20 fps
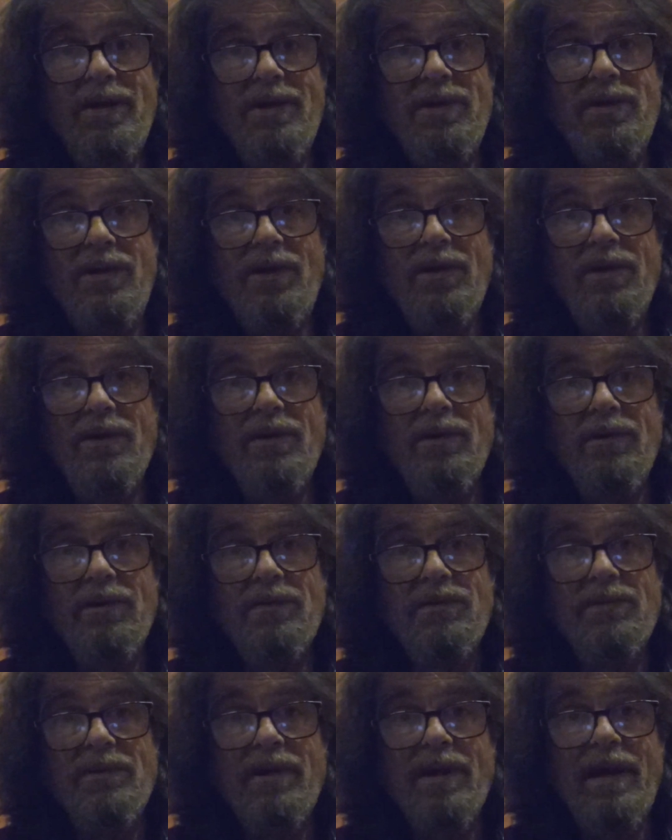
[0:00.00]

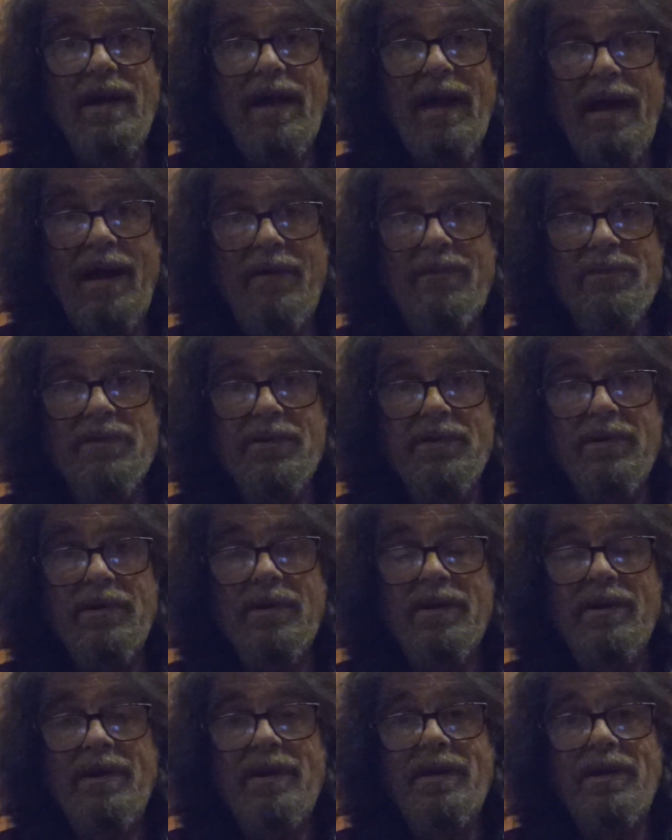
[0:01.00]
years
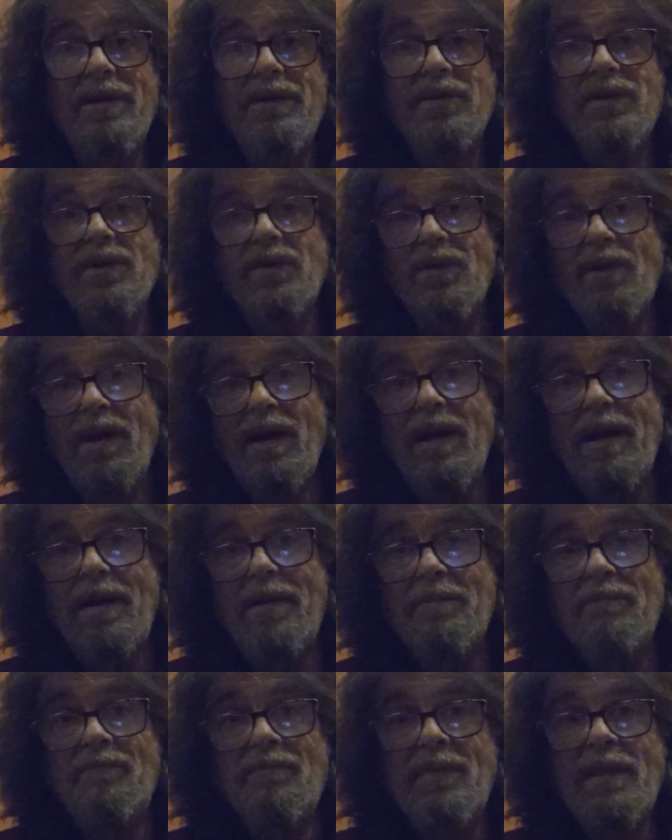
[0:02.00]
after the
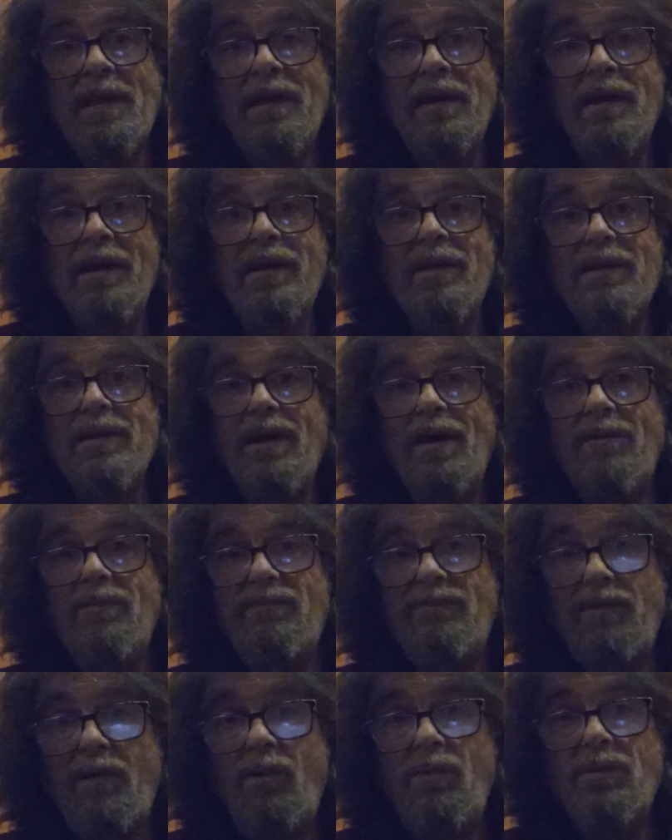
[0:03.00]
crime, a
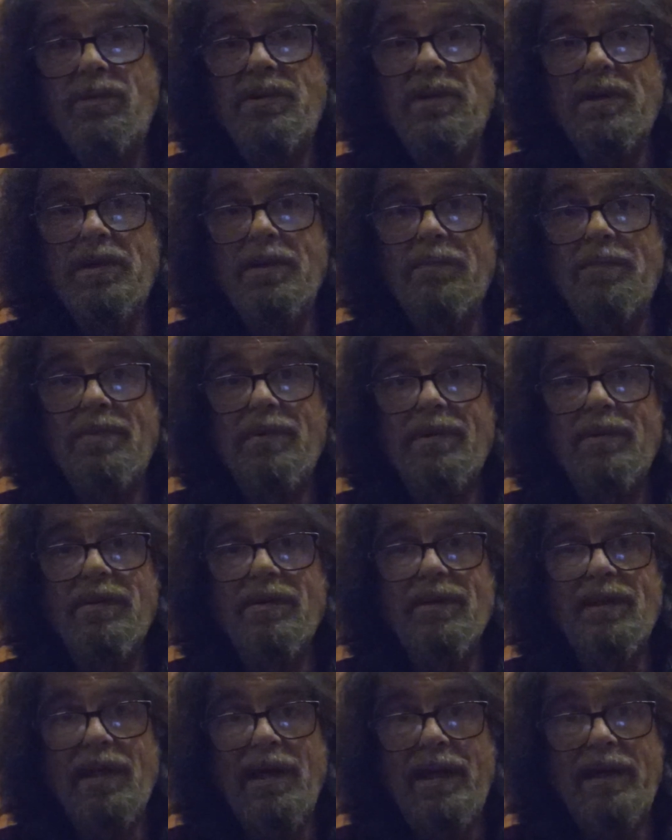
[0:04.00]
phone tip
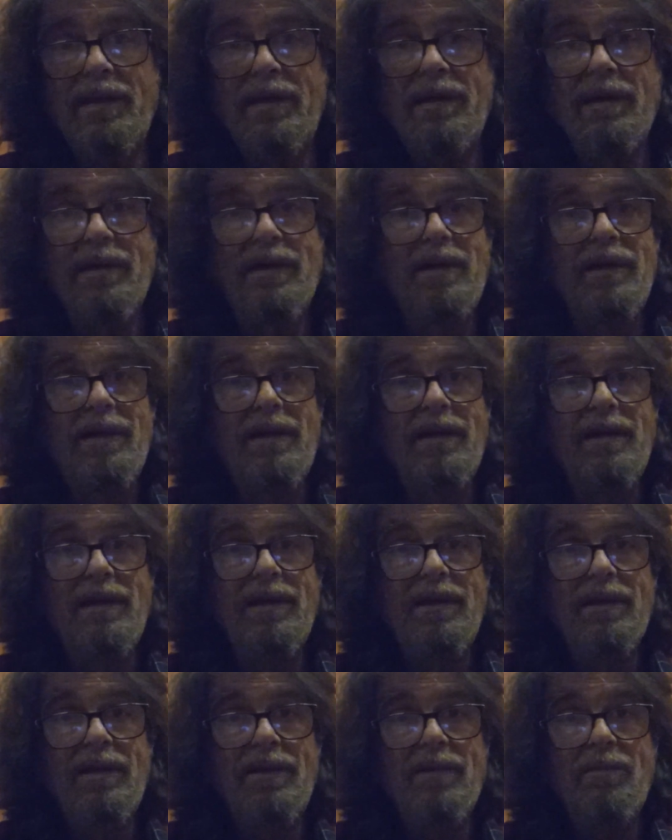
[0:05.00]
led
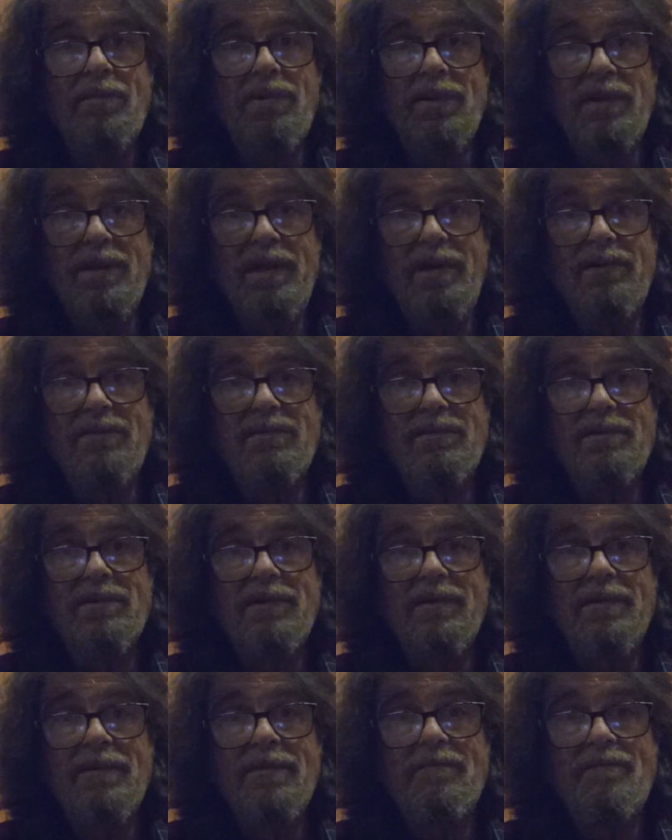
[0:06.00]
police
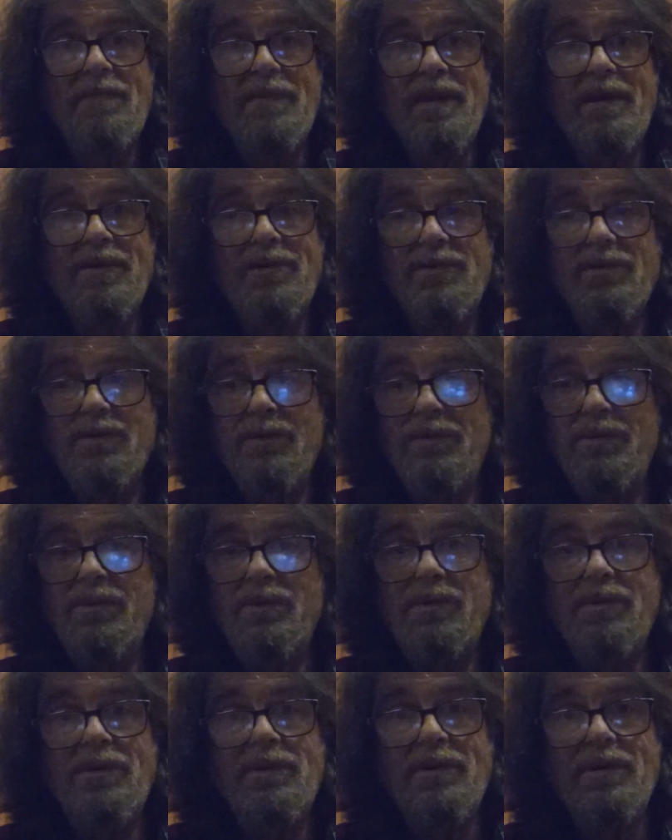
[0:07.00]

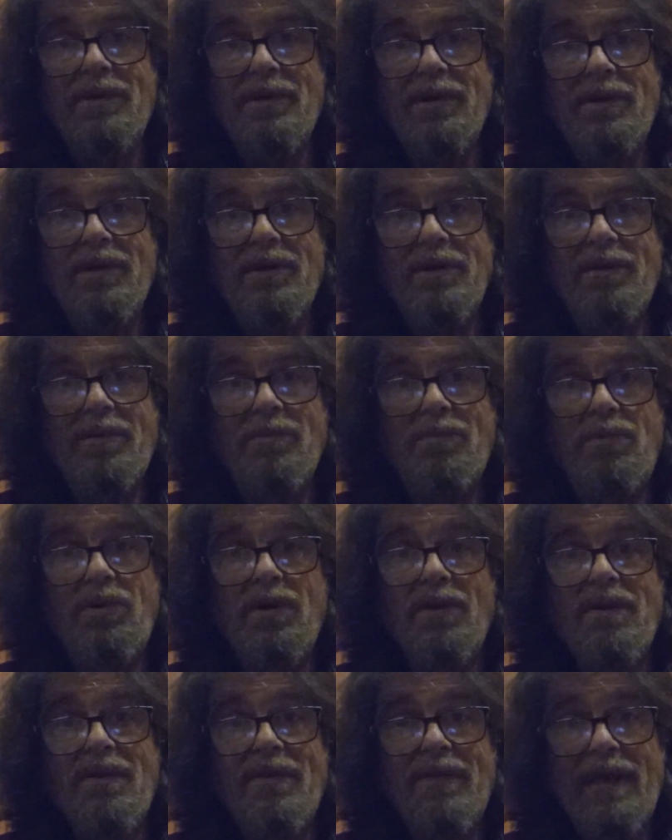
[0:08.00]
to
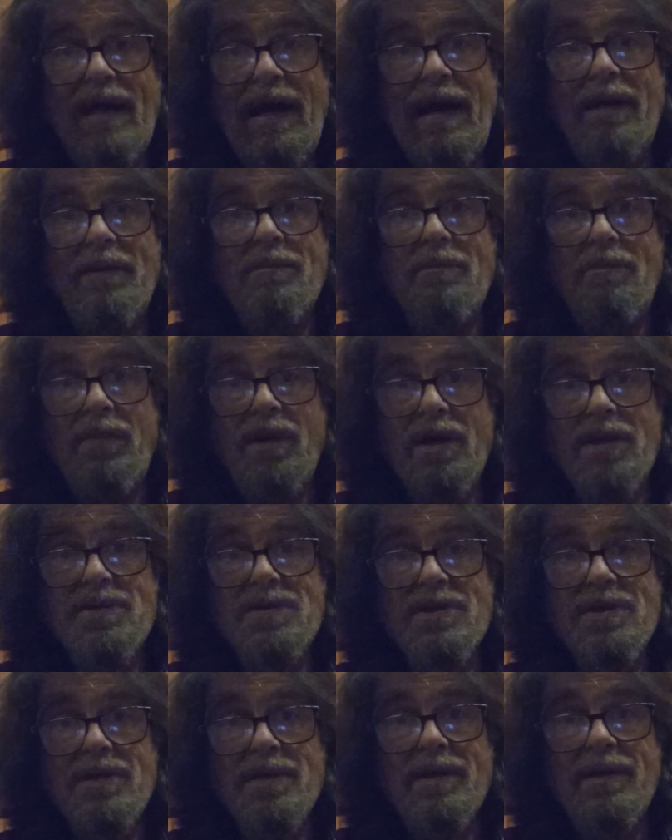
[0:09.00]
put that
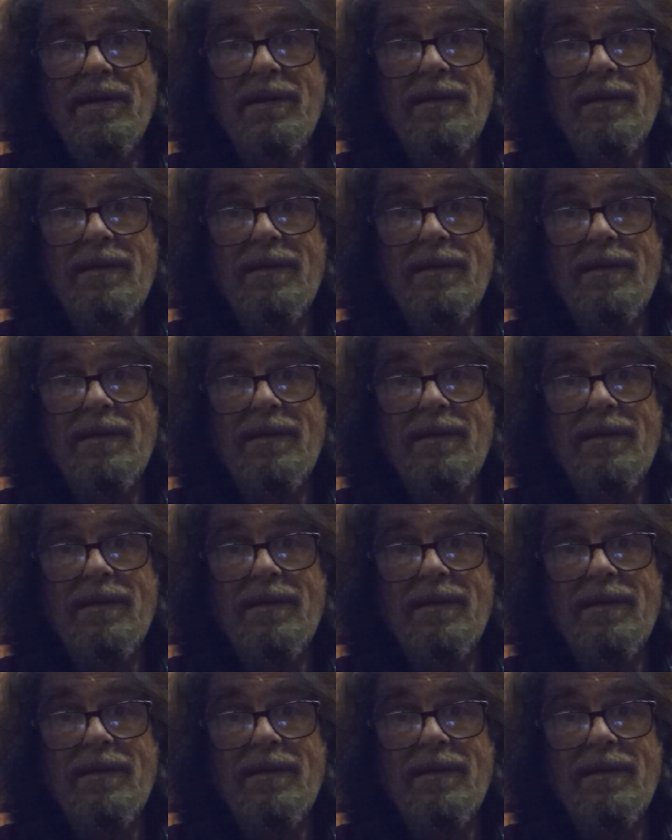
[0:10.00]
much